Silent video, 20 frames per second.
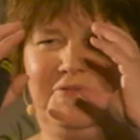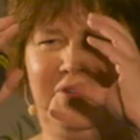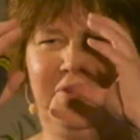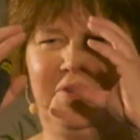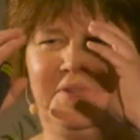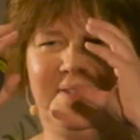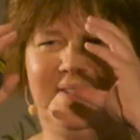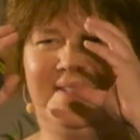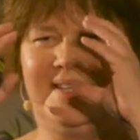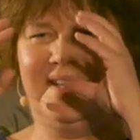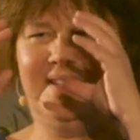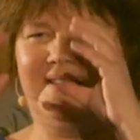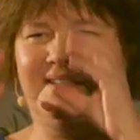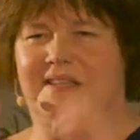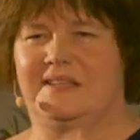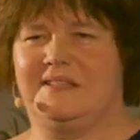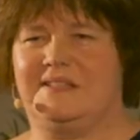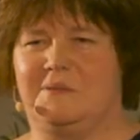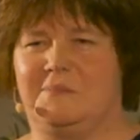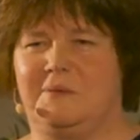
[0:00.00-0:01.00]
food as a
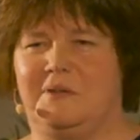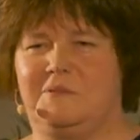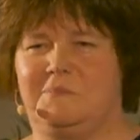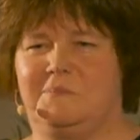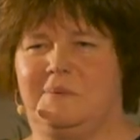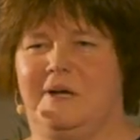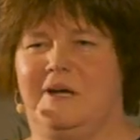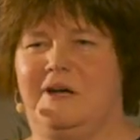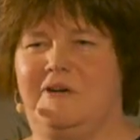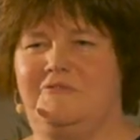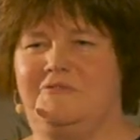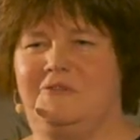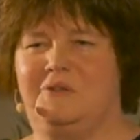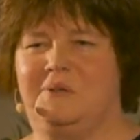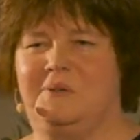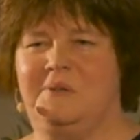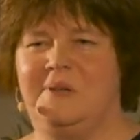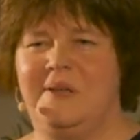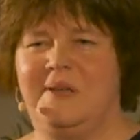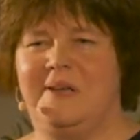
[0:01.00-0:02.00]
lens. It's the most
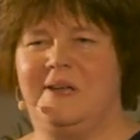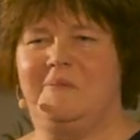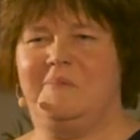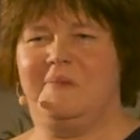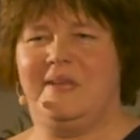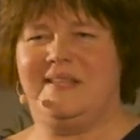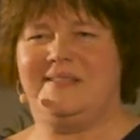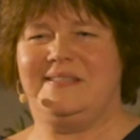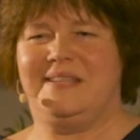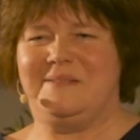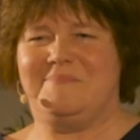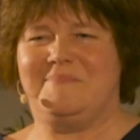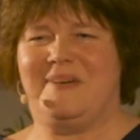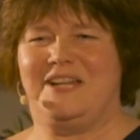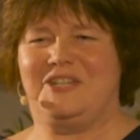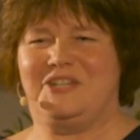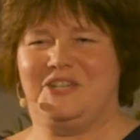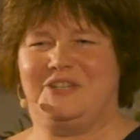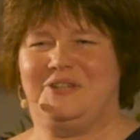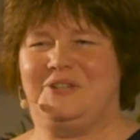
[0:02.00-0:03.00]
powerful, amazing,
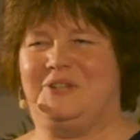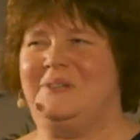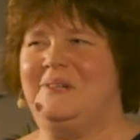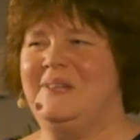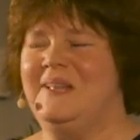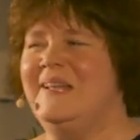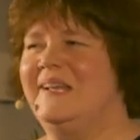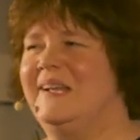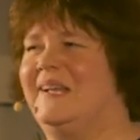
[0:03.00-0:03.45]
magical,